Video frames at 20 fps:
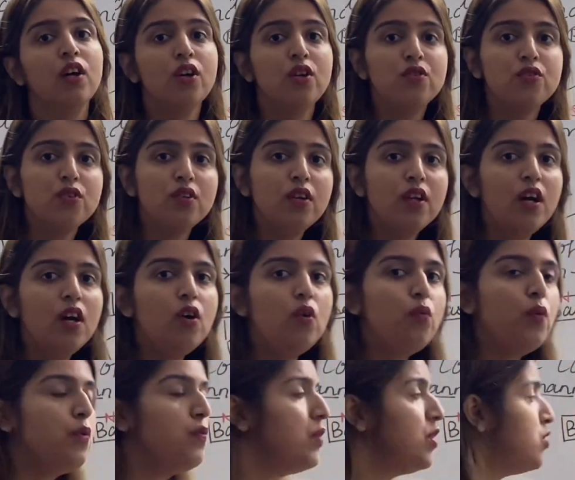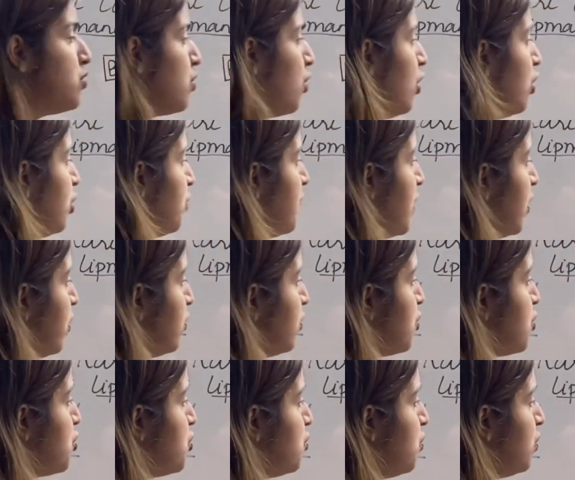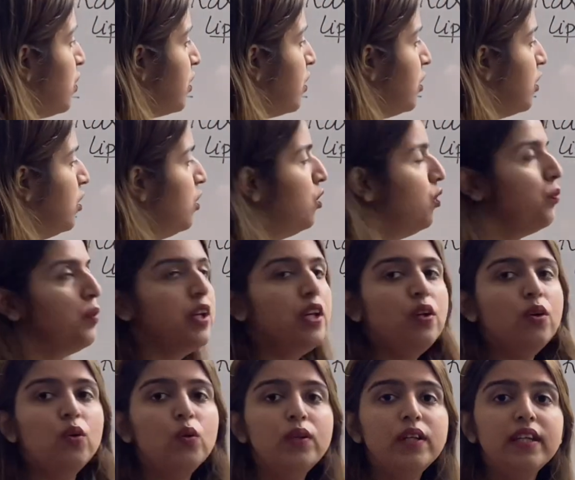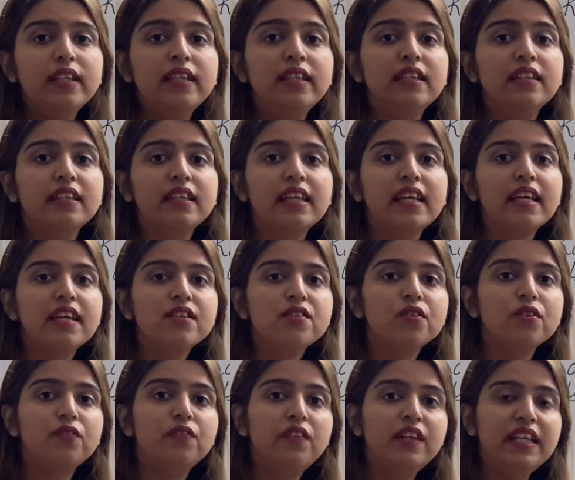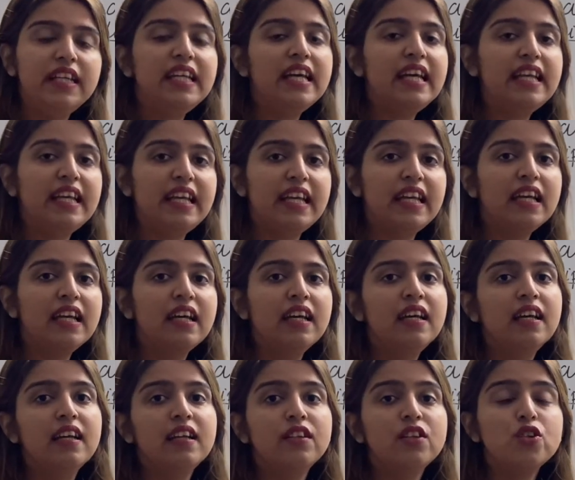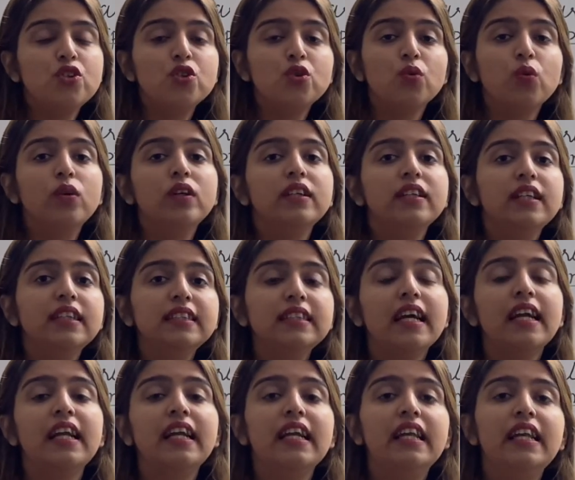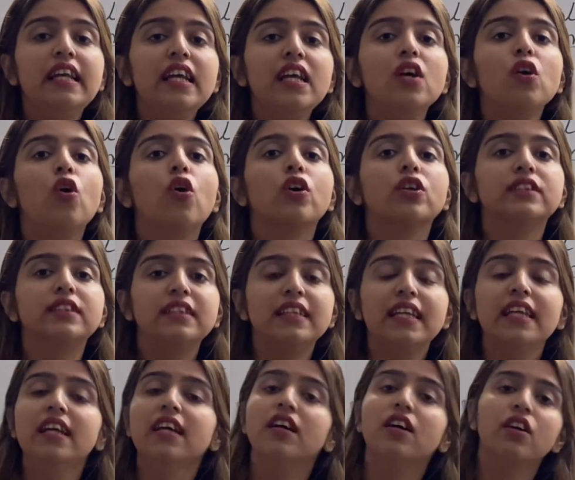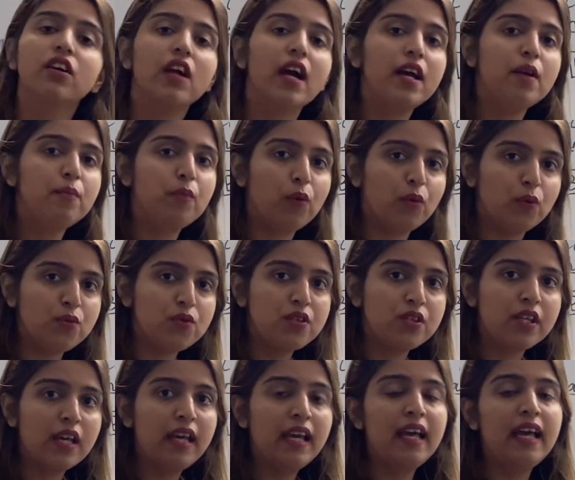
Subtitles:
So now when we talk about the sugar, we know that in the case of DNA, the sugar is deoxyribose.